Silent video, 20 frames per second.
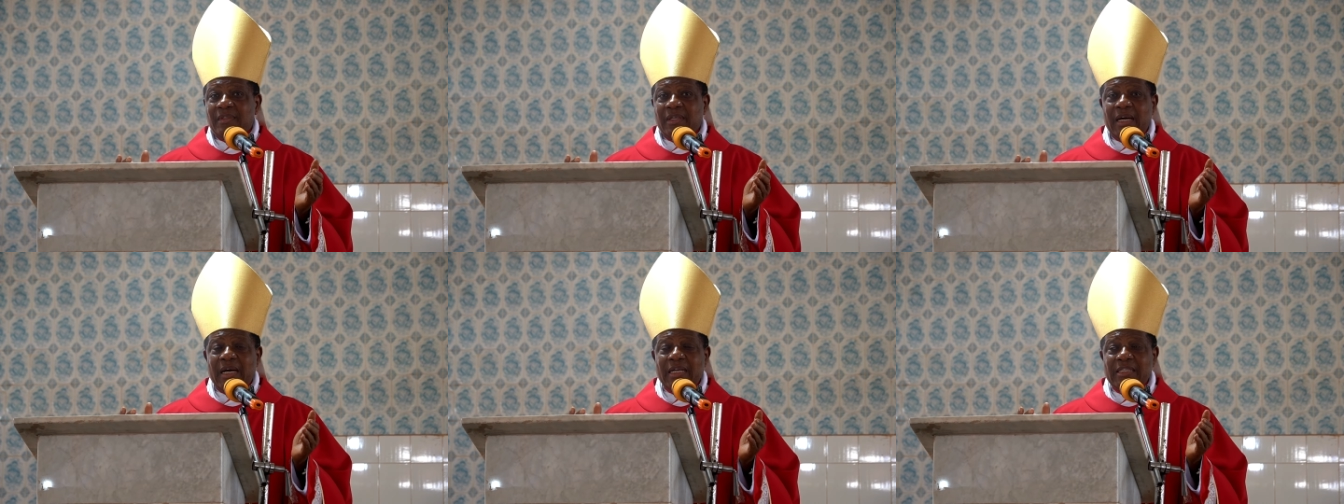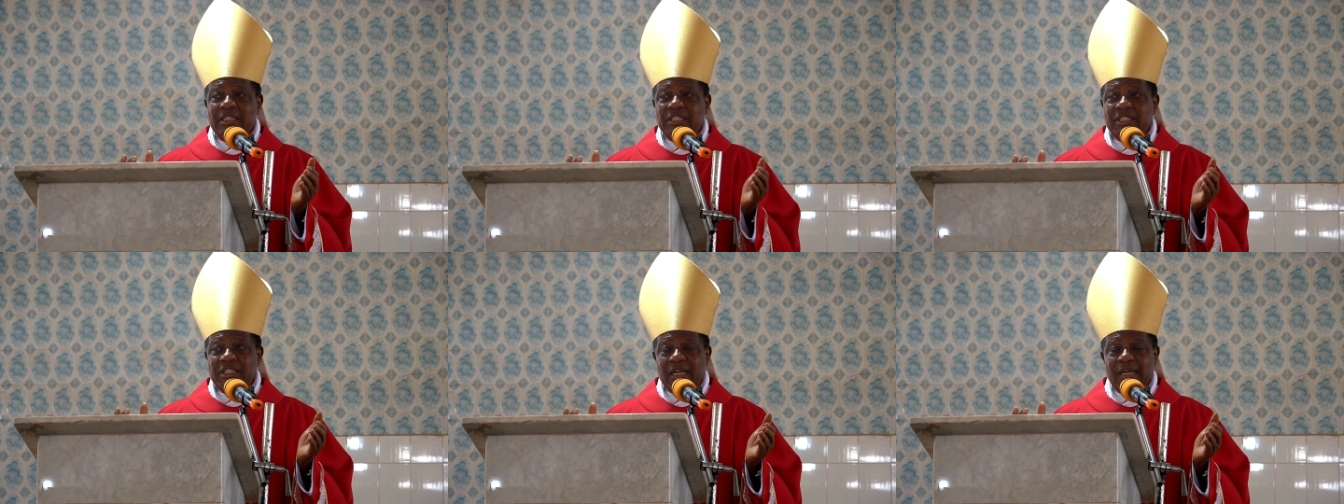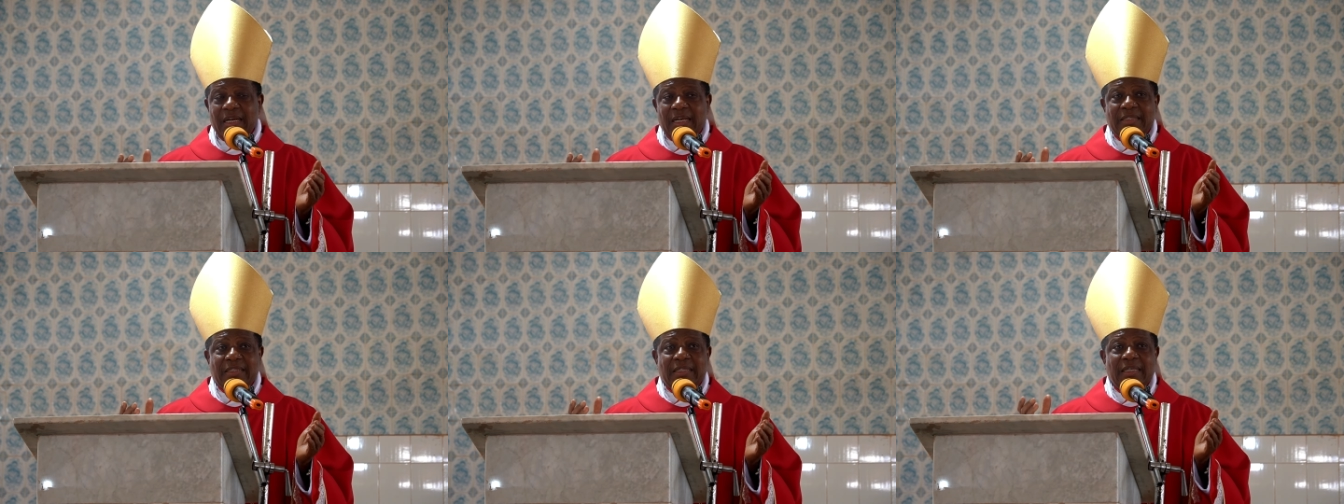And
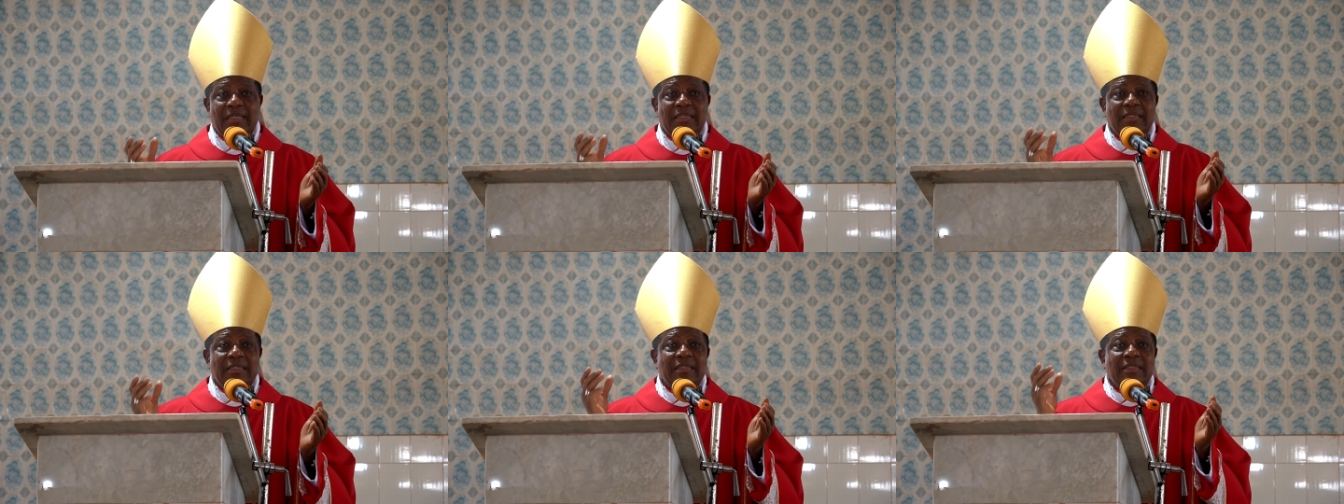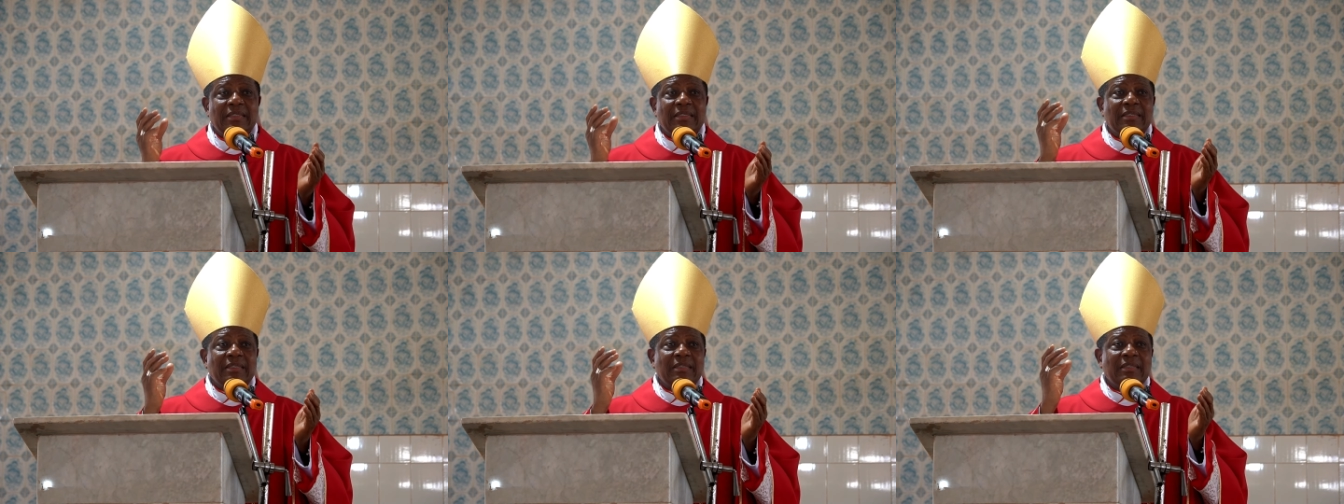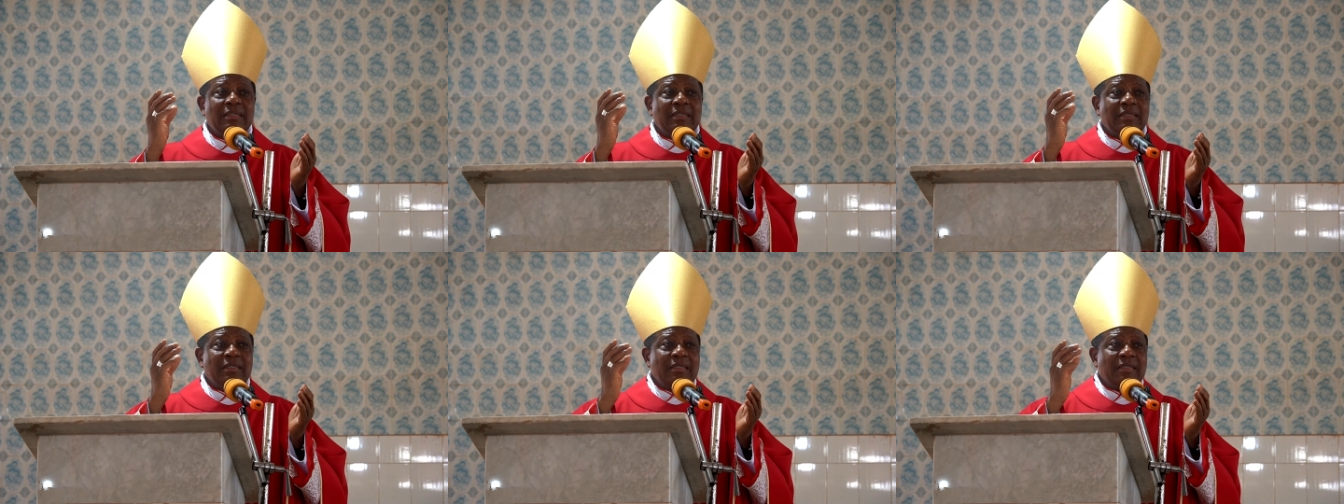charlatans
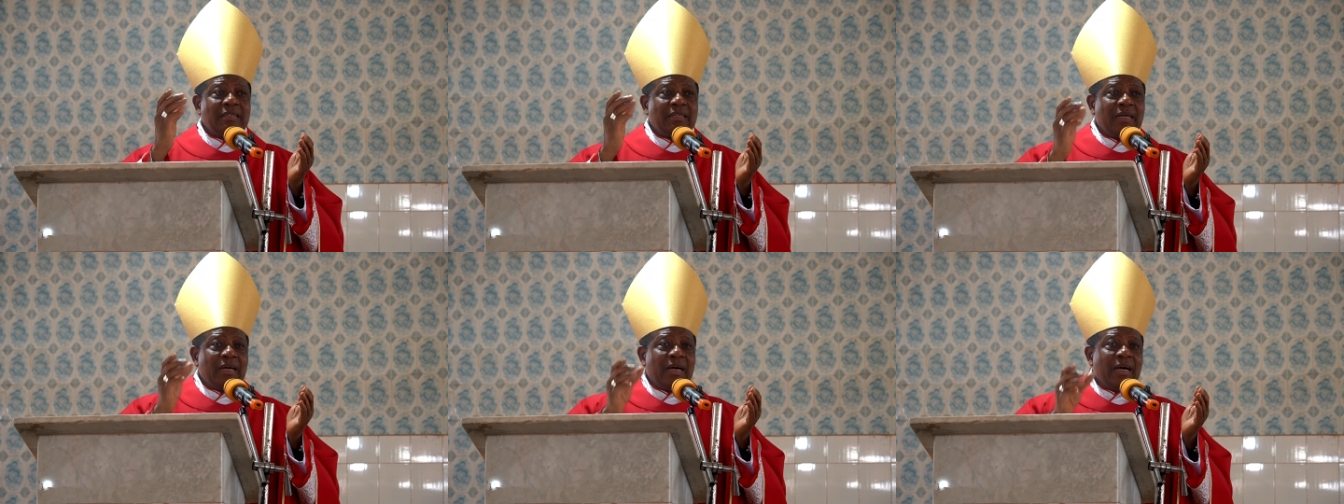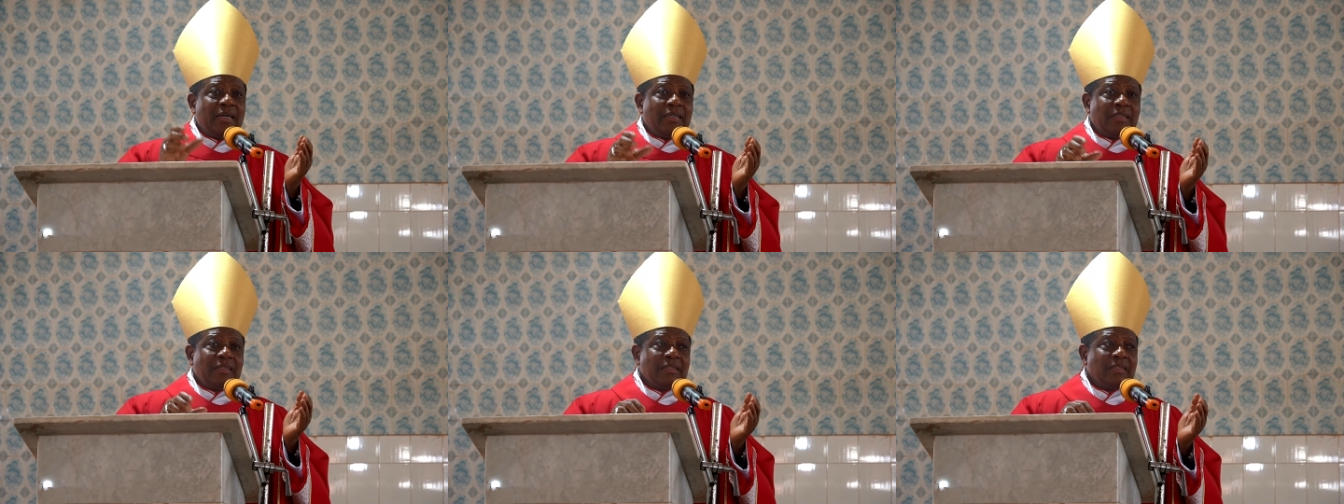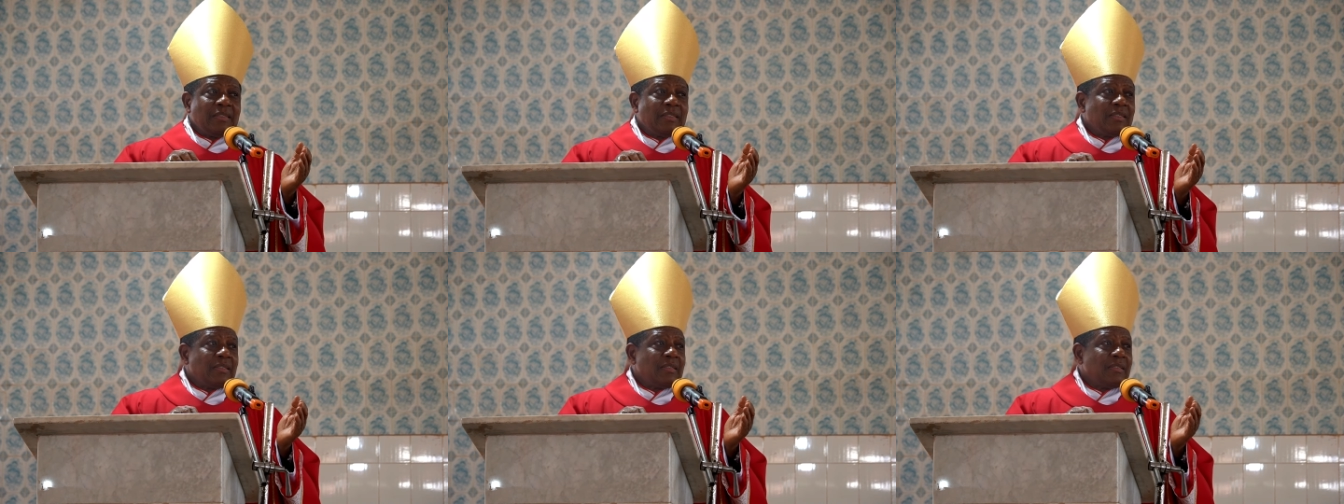
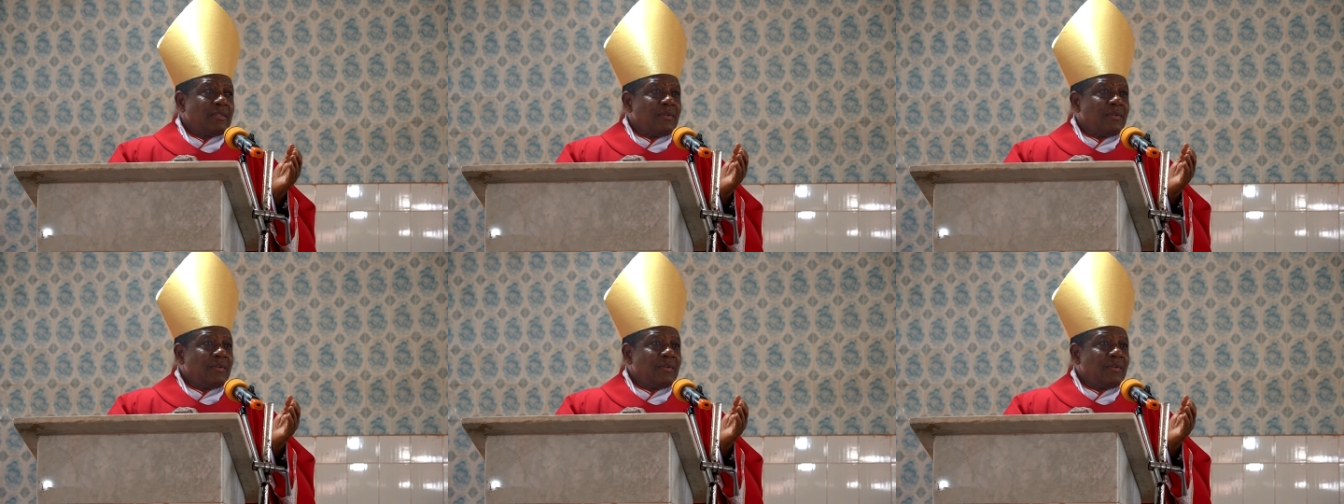and